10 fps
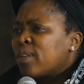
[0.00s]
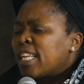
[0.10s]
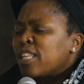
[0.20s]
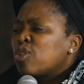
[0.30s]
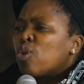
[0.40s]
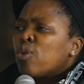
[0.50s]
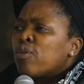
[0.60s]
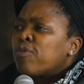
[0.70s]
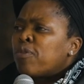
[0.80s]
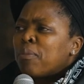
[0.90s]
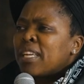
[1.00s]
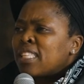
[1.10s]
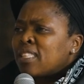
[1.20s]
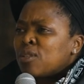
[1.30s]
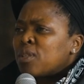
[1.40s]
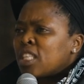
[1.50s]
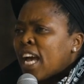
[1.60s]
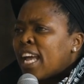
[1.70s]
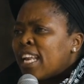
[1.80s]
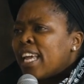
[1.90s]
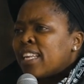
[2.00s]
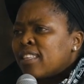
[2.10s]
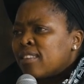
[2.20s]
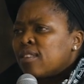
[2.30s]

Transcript: there's no formats in which I learn,